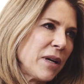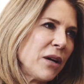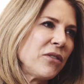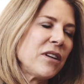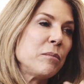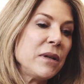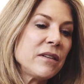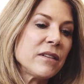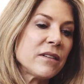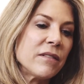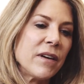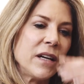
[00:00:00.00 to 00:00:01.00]
But I was at a
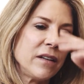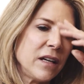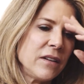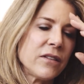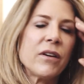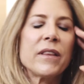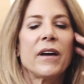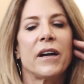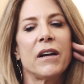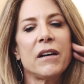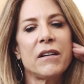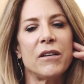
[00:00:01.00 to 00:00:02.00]
business event. And so I
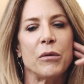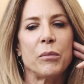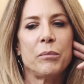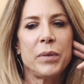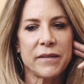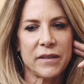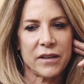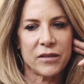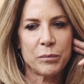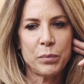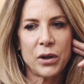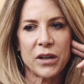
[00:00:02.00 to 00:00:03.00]
thought, oh,
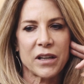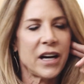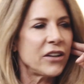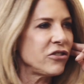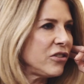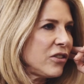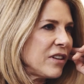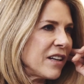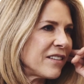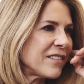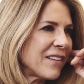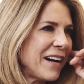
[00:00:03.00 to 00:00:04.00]
business, book, I should do
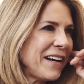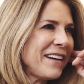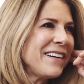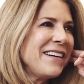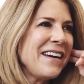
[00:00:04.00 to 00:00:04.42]
this, right?